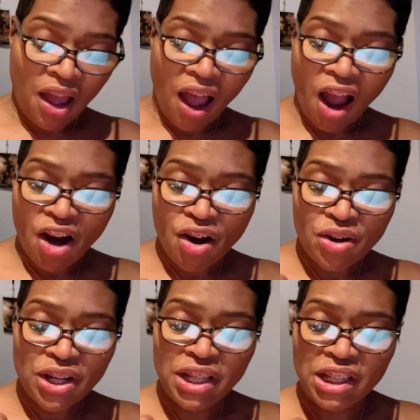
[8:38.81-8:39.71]
I heard
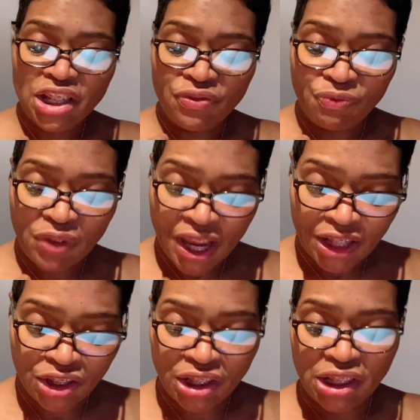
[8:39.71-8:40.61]
his
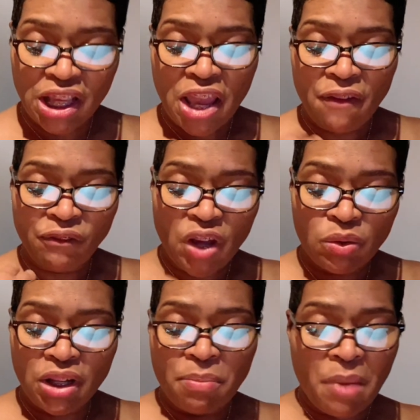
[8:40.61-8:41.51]
inflections felt
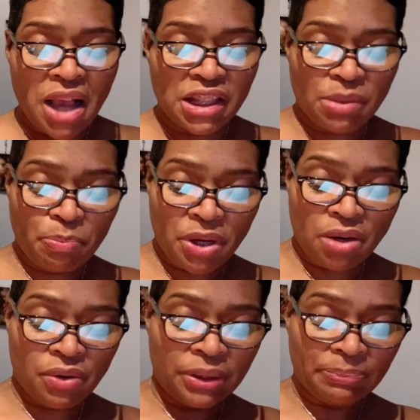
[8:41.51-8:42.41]
in my
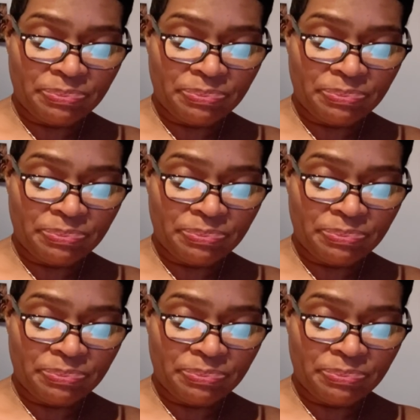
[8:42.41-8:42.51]
spirit.